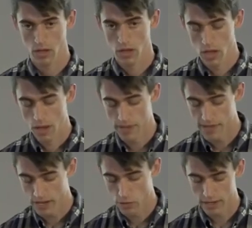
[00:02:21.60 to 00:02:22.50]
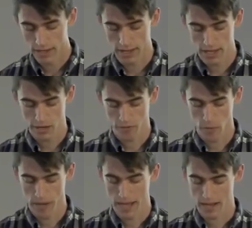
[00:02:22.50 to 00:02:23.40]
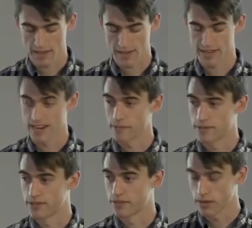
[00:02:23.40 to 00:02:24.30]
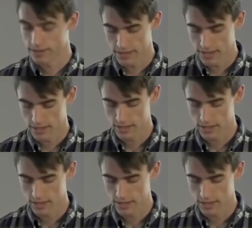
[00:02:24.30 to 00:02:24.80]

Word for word: And the second reading is from Acts chapter 20,